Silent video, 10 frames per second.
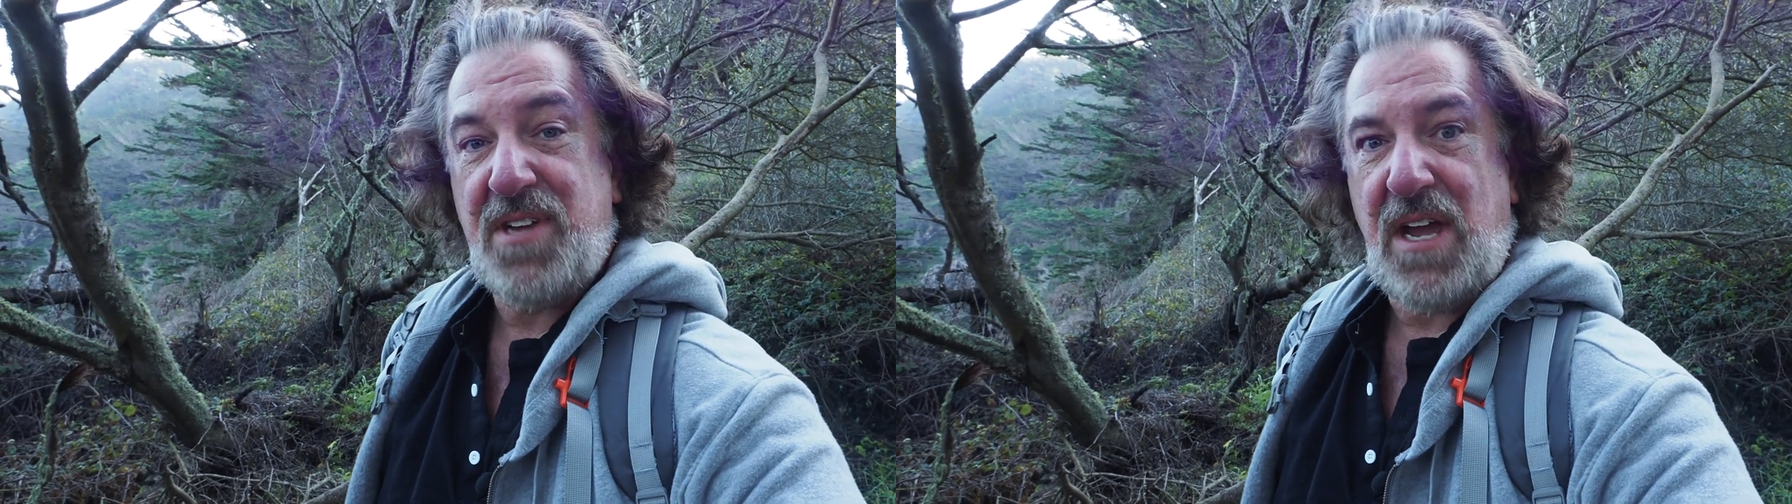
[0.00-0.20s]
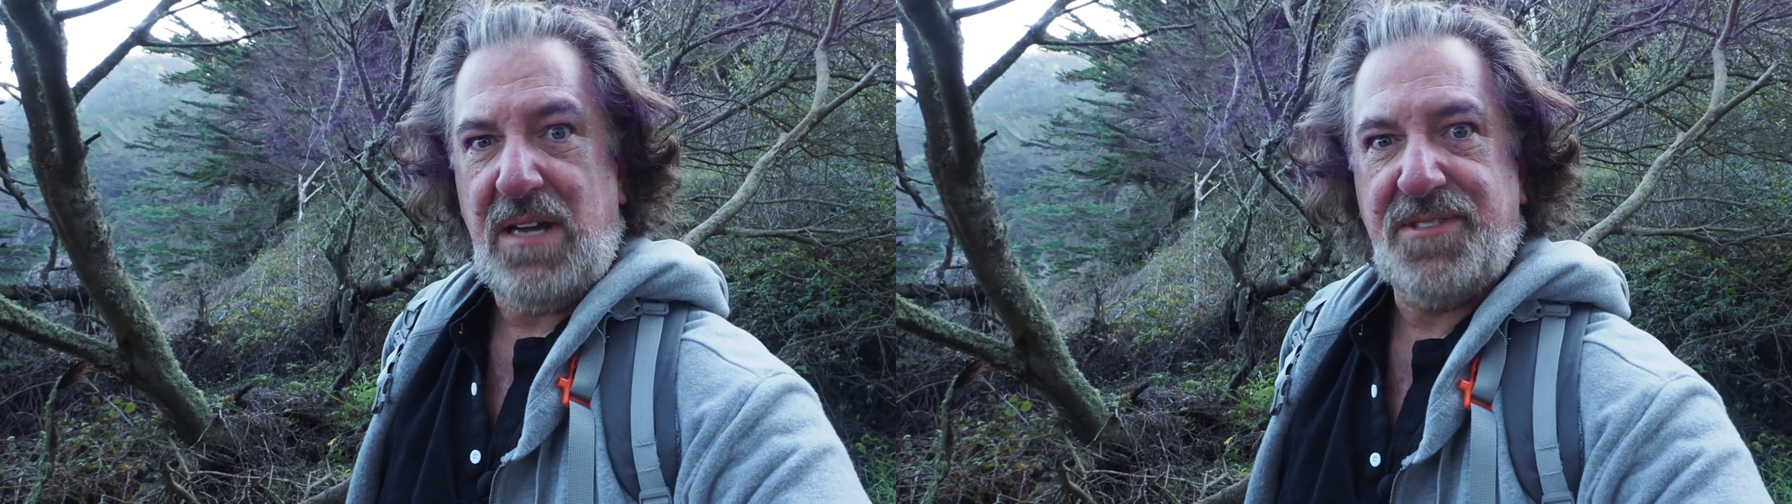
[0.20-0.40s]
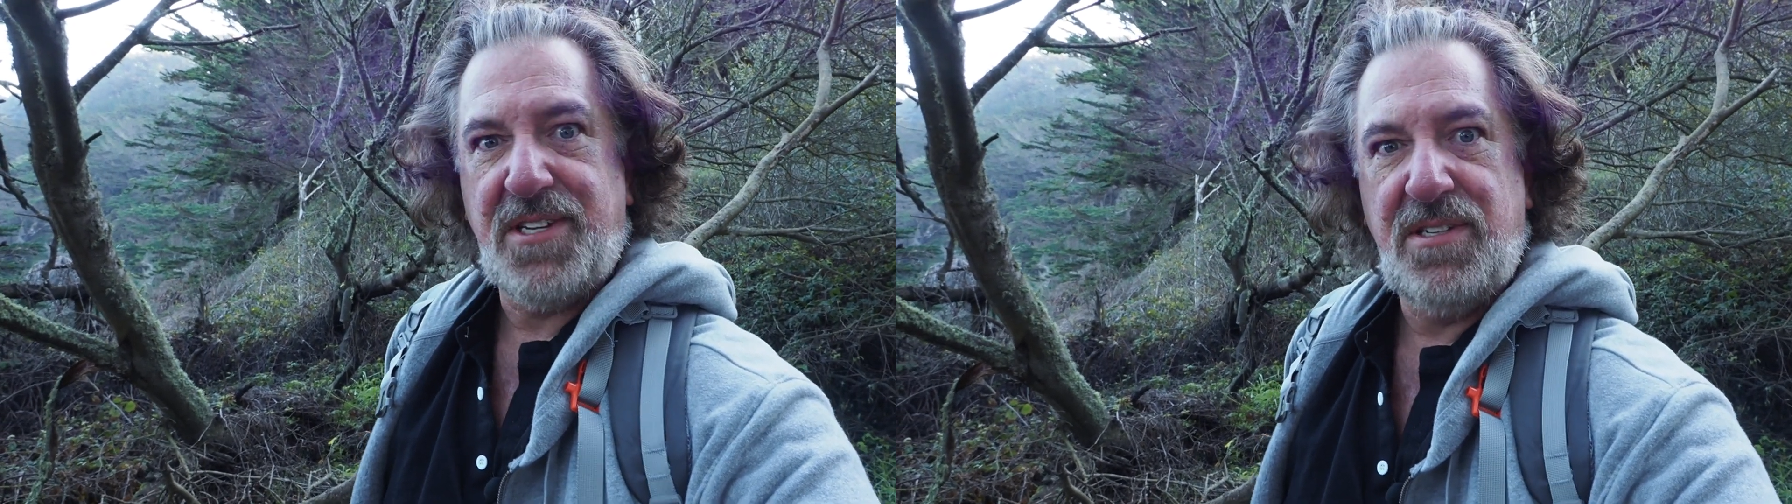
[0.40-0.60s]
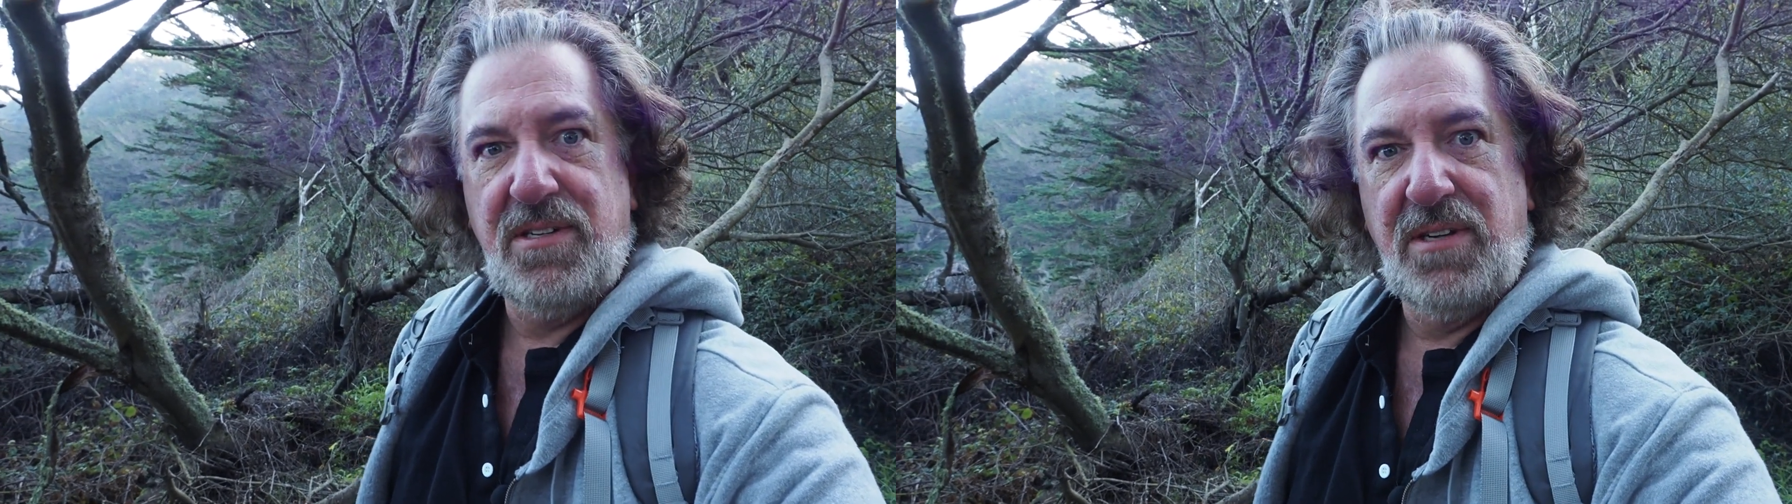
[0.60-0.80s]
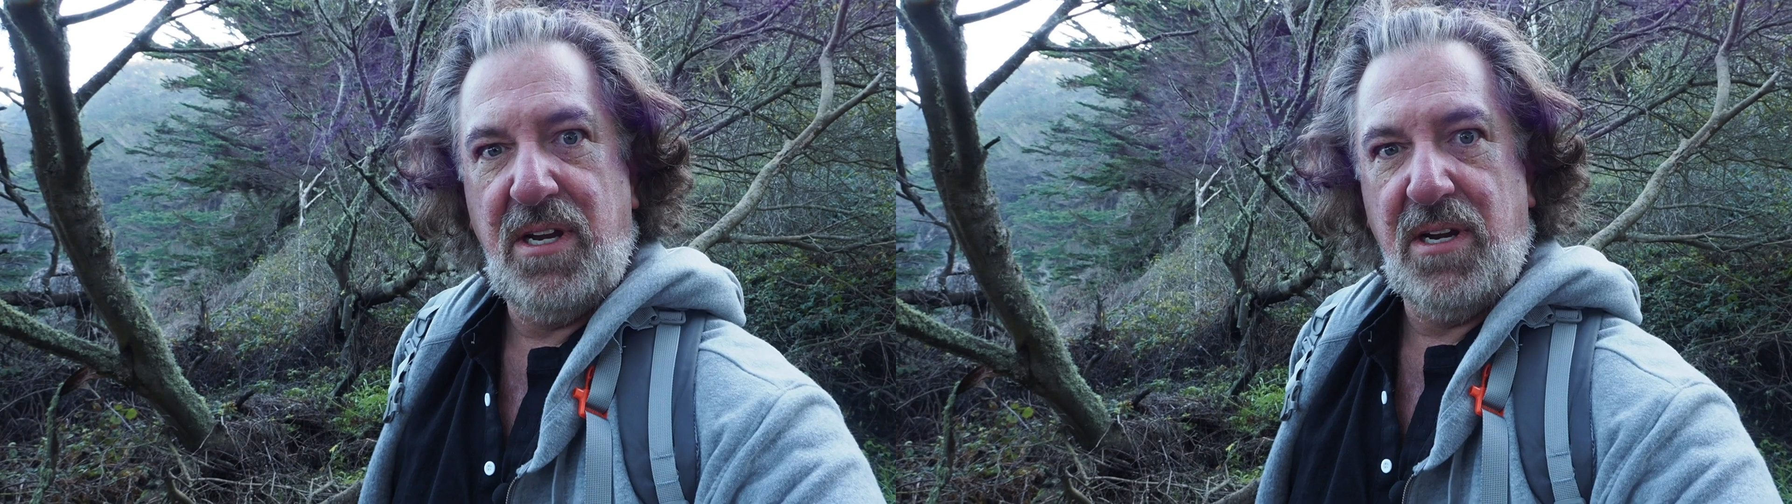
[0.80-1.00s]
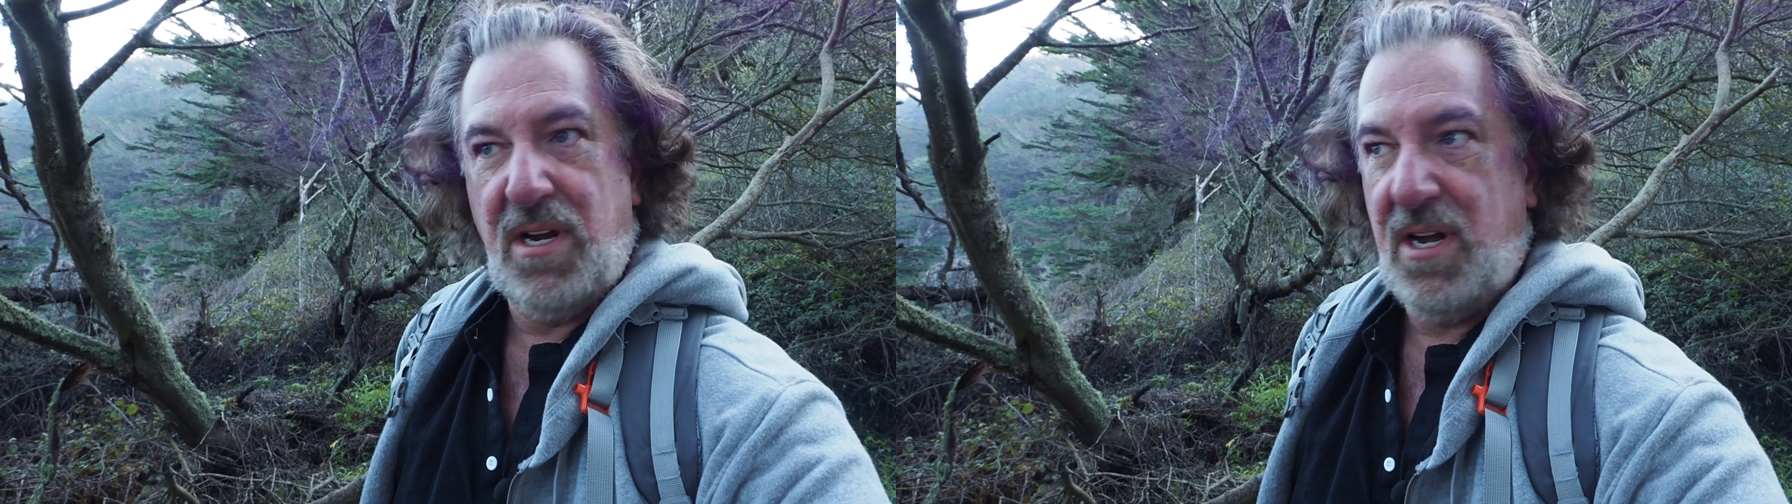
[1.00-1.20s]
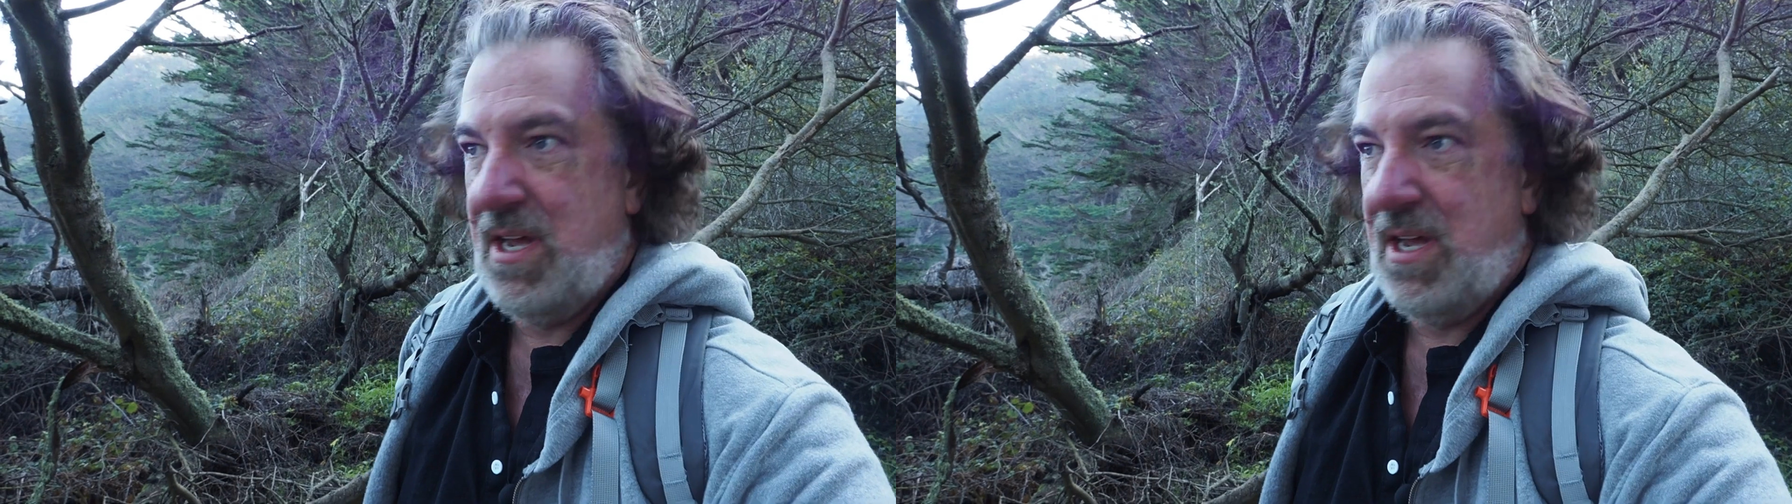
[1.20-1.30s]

altitude here.